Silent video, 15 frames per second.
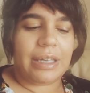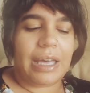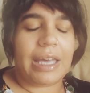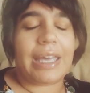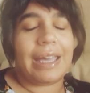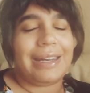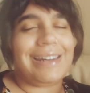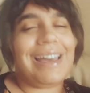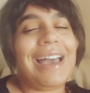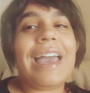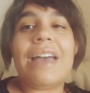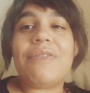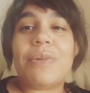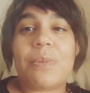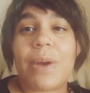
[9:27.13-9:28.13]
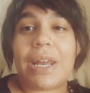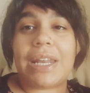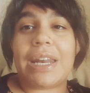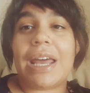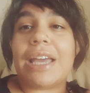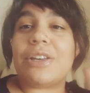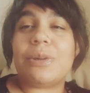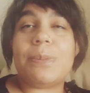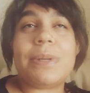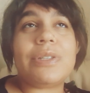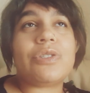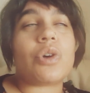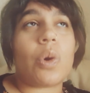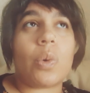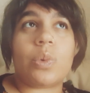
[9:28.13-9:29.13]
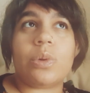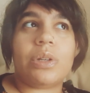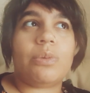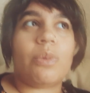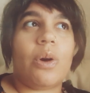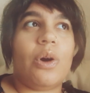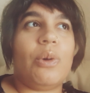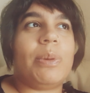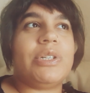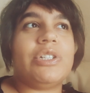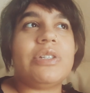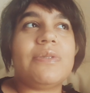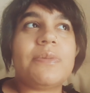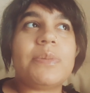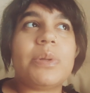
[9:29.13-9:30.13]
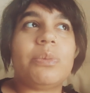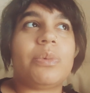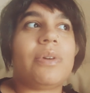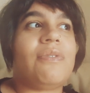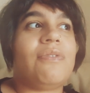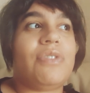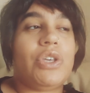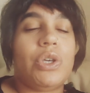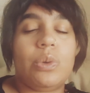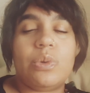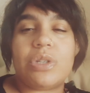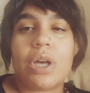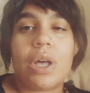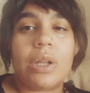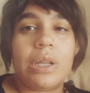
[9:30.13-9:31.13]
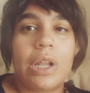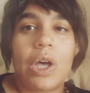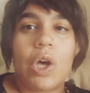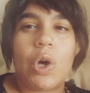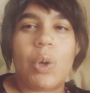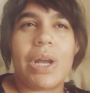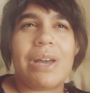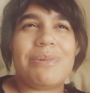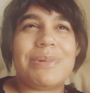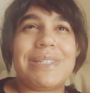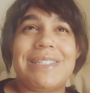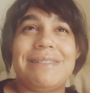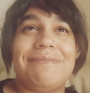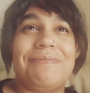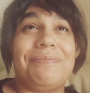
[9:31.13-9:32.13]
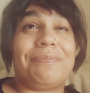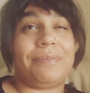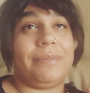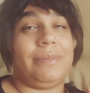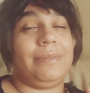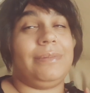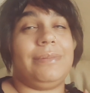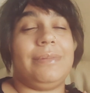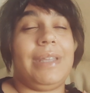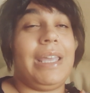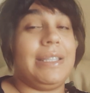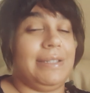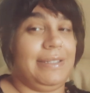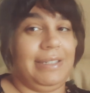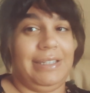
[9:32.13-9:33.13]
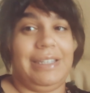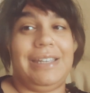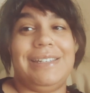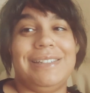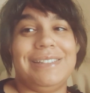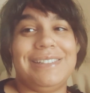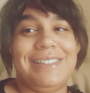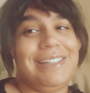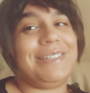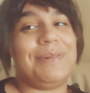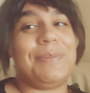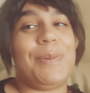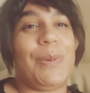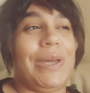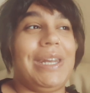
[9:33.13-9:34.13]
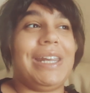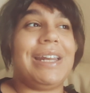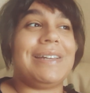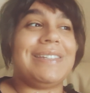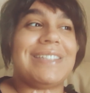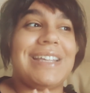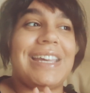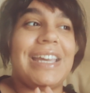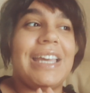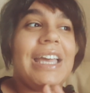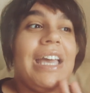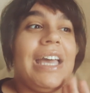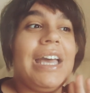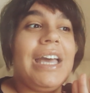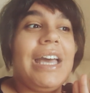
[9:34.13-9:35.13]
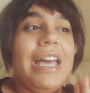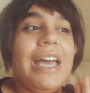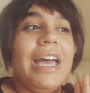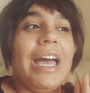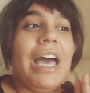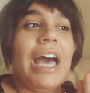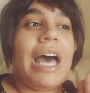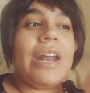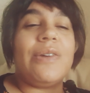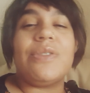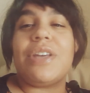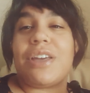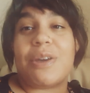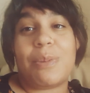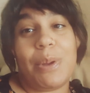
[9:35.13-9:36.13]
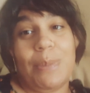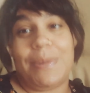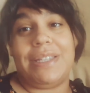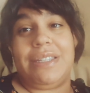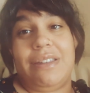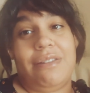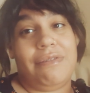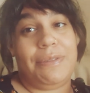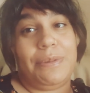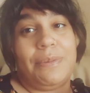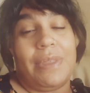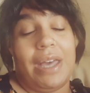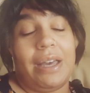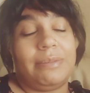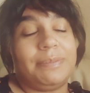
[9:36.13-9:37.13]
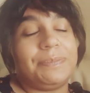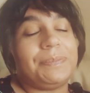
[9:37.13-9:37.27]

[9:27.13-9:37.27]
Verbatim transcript: again, I haven't read it, I could be totally wrong, but just from the reviews alone, I was instantly disappointed. I was like, I don't think I could put myself through that.